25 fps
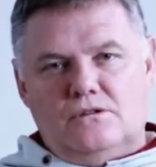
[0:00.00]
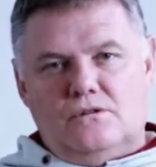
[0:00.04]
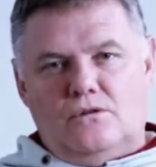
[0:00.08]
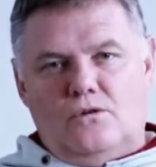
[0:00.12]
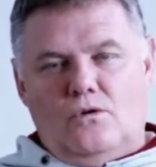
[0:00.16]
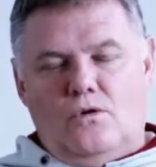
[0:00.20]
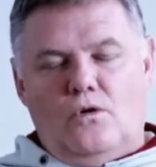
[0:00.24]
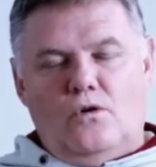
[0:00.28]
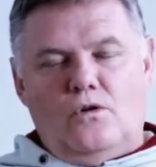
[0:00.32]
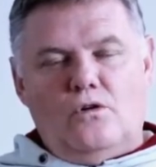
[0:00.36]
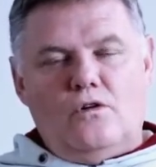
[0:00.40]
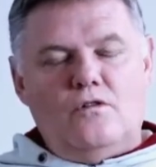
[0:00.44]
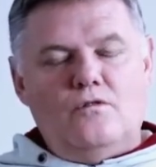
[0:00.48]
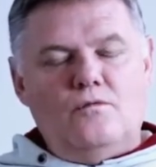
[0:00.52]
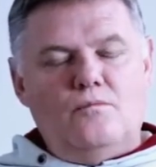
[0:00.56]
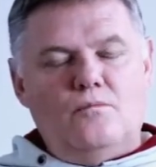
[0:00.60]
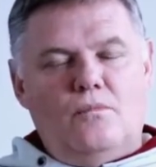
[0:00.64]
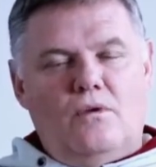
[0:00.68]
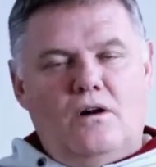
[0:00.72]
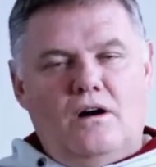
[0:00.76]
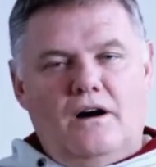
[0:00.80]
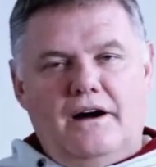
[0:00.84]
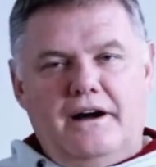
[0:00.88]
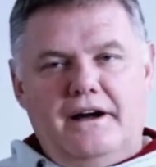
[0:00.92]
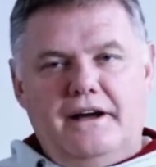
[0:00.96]
all of
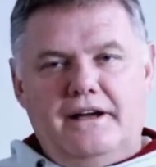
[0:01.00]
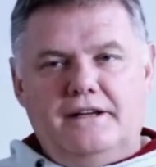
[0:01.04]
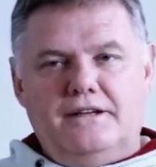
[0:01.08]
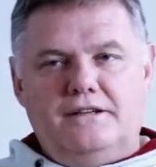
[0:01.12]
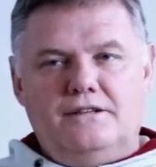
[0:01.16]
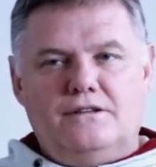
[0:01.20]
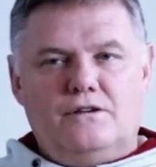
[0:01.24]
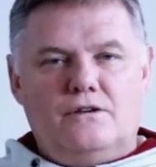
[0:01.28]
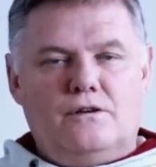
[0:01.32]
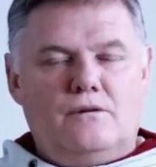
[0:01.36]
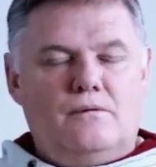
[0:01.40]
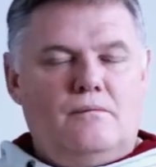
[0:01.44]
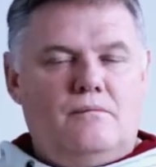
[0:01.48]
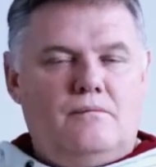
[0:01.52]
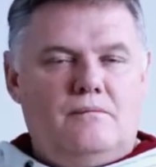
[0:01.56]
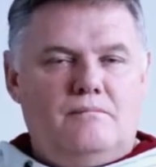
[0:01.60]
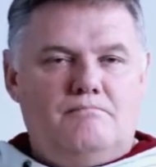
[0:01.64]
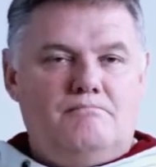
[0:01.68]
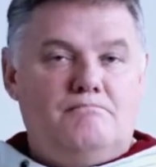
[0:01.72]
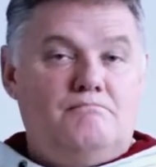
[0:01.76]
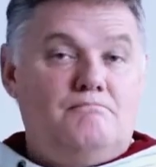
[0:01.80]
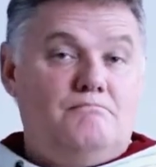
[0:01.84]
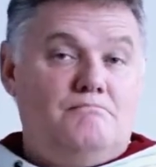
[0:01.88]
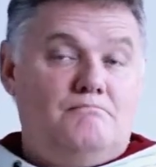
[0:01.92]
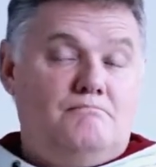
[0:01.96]
my
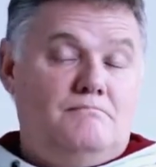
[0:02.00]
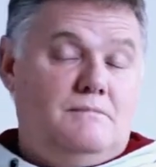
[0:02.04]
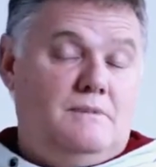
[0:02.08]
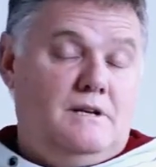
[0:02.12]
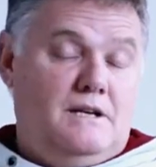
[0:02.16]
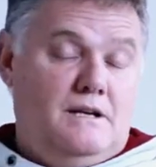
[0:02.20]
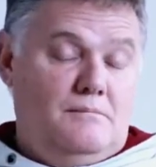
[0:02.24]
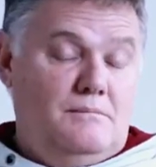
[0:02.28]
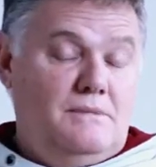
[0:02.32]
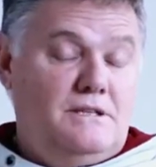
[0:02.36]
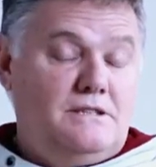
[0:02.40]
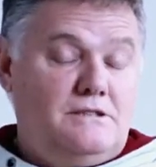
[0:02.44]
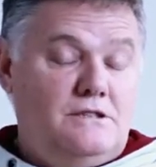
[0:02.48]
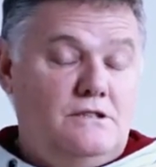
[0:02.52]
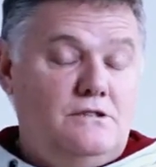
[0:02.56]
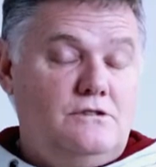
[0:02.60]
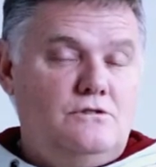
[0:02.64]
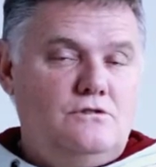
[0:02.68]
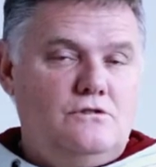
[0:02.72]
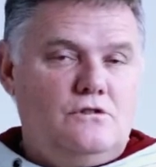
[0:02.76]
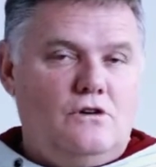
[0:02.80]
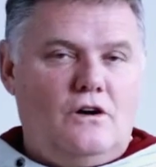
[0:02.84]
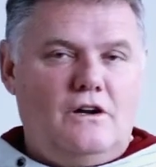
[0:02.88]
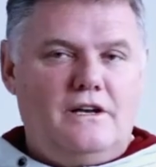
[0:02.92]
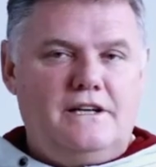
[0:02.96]
limited
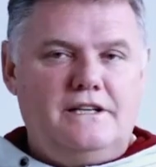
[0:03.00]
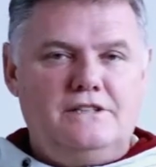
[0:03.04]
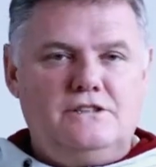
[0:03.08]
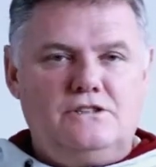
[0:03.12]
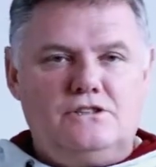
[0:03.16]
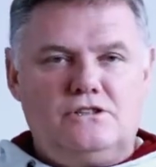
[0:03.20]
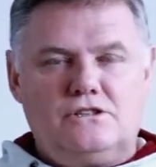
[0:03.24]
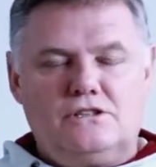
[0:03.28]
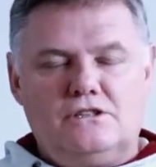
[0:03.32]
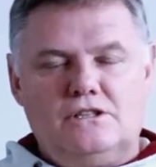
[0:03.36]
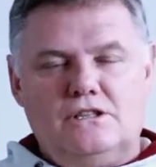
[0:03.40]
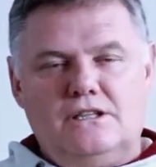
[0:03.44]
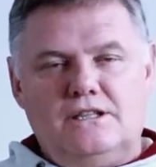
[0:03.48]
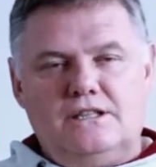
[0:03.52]
knowledge,